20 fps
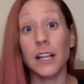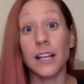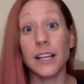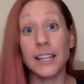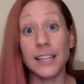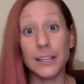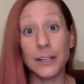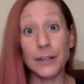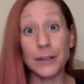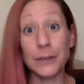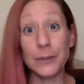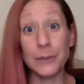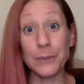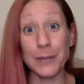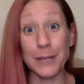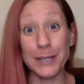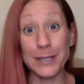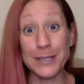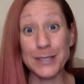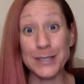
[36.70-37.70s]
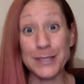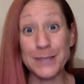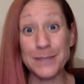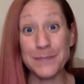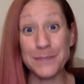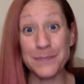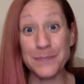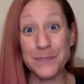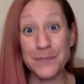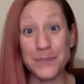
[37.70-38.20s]
Here are the words
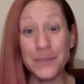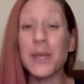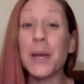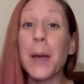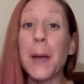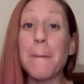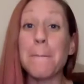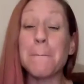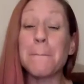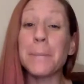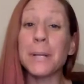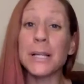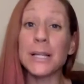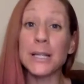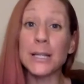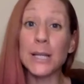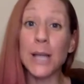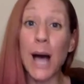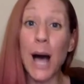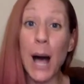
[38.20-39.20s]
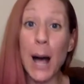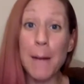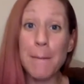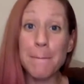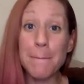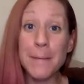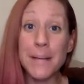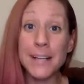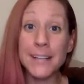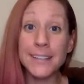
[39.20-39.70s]

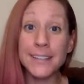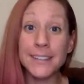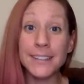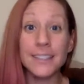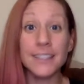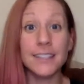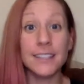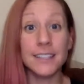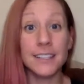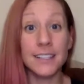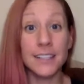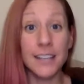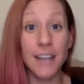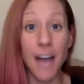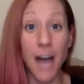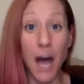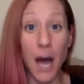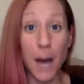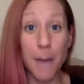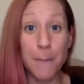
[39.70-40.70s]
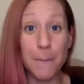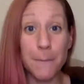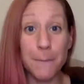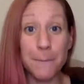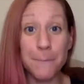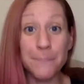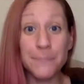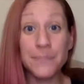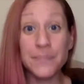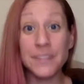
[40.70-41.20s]
plum, gum,
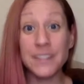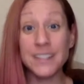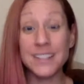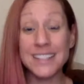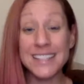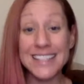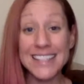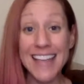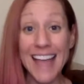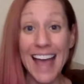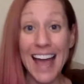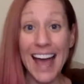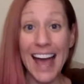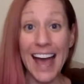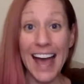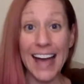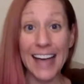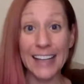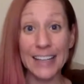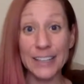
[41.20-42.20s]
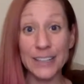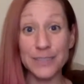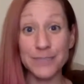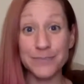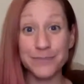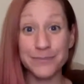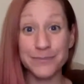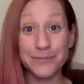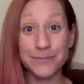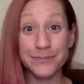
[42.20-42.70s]
tag.
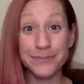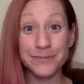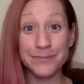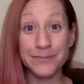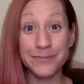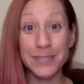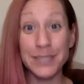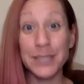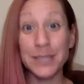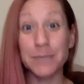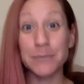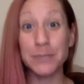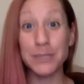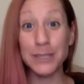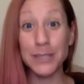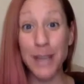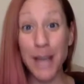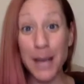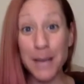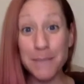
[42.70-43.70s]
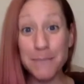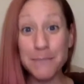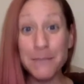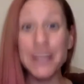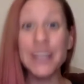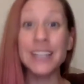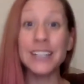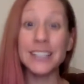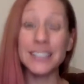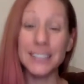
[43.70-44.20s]
Plum,
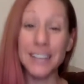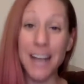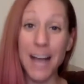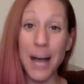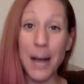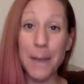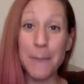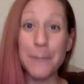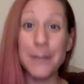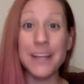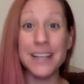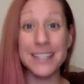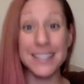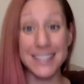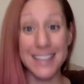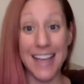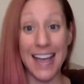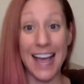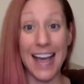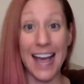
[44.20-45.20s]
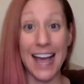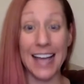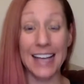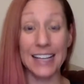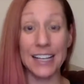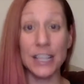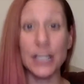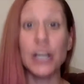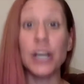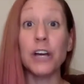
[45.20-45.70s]
gum, tag.
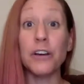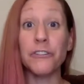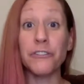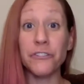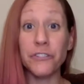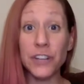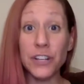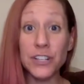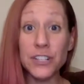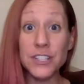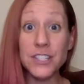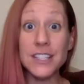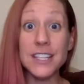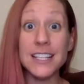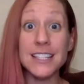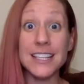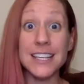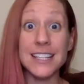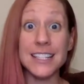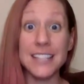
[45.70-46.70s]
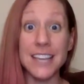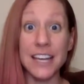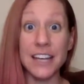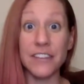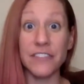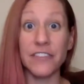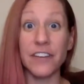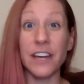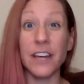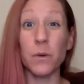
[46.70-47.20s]
First, let's
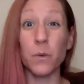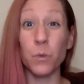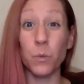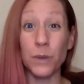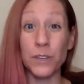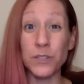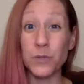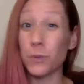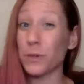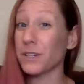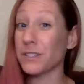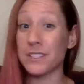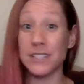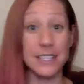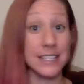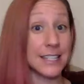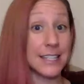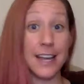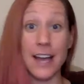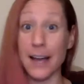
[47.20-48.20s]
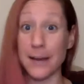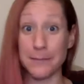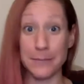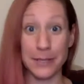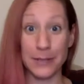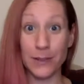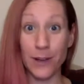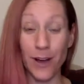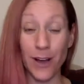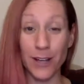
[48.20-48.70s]
identify which word does not
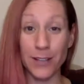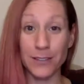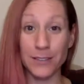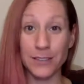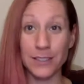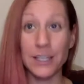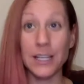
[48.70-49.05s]
belong.